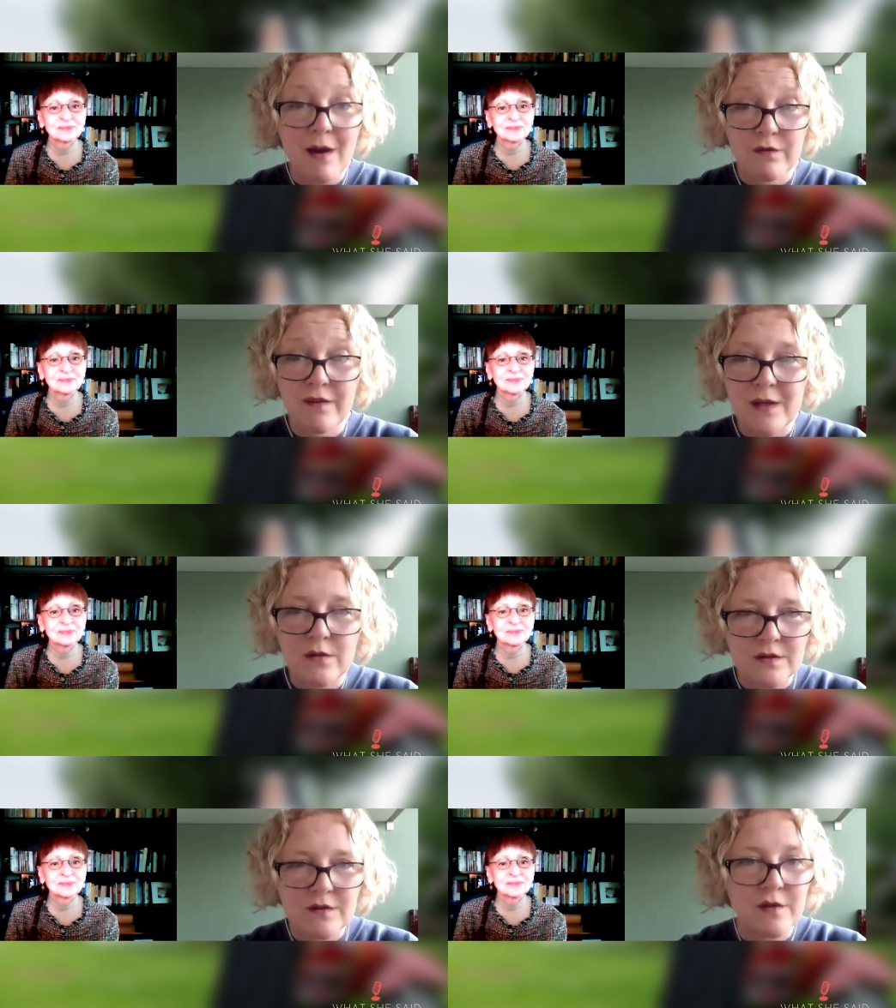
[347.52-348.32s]
Speaker 1: that
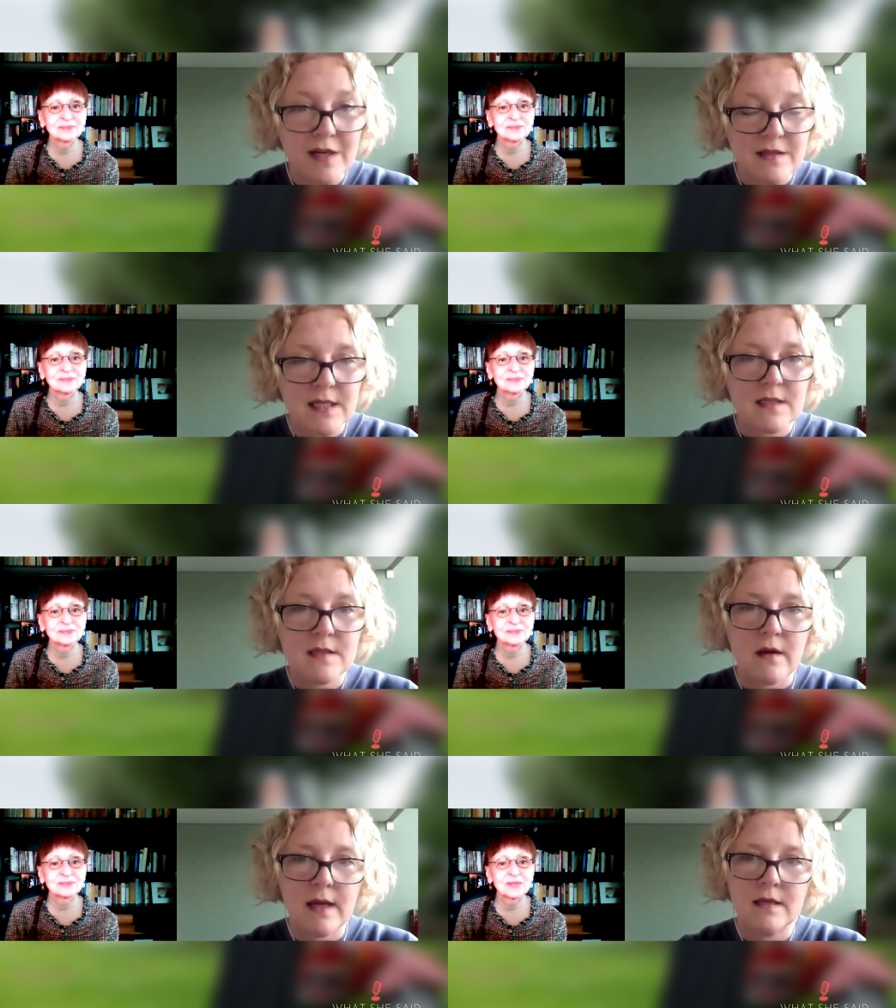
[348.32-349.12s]
field of forensic
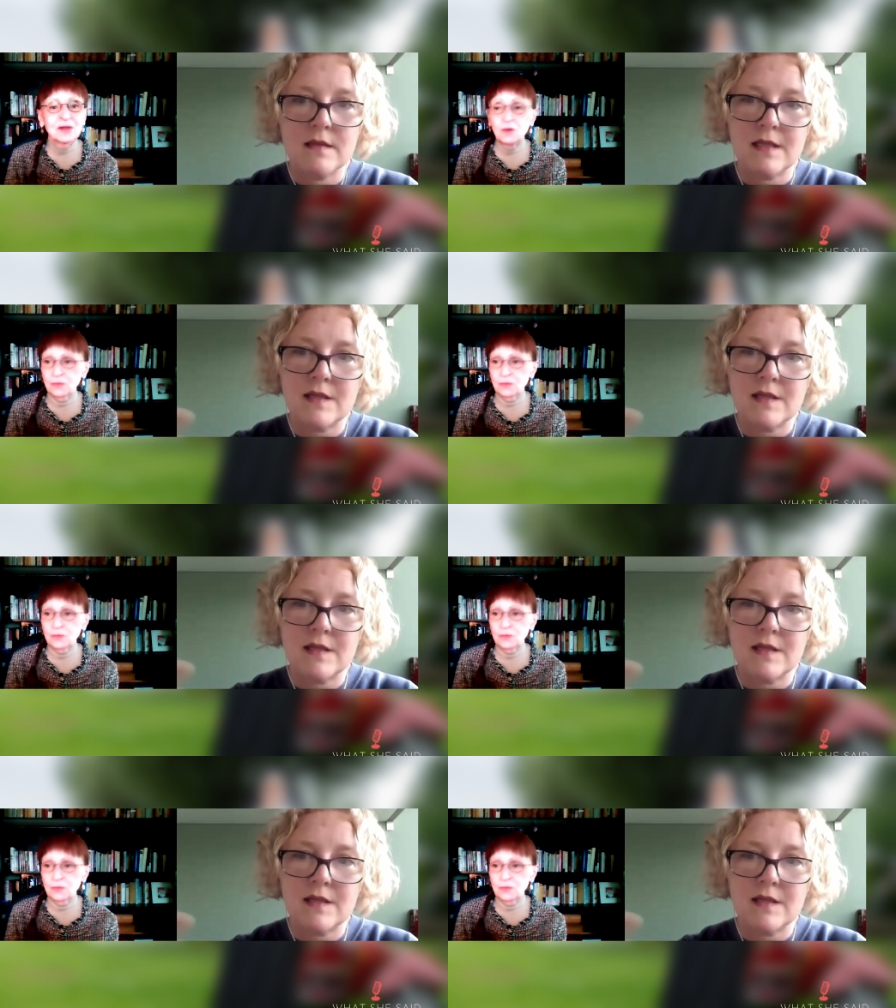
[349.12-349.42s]
science, yeah.